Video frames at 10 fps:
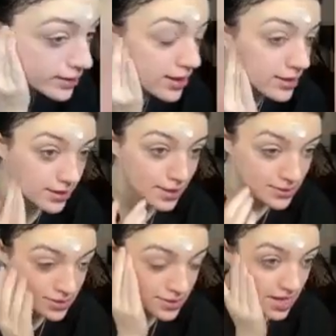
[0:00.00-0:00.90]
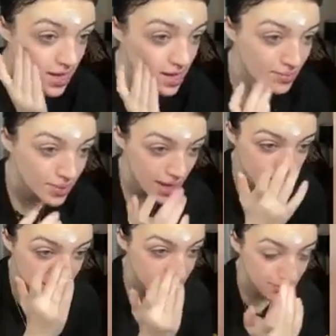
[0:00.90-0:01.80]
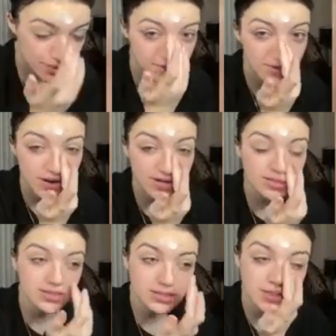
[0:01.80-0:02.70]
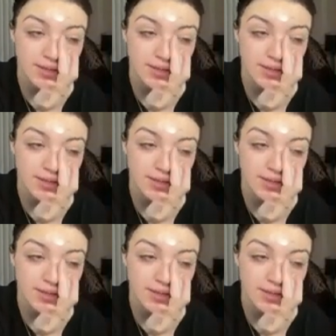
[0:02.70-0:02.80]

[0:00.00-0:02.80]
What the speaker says: that that's his name and he's a music artist.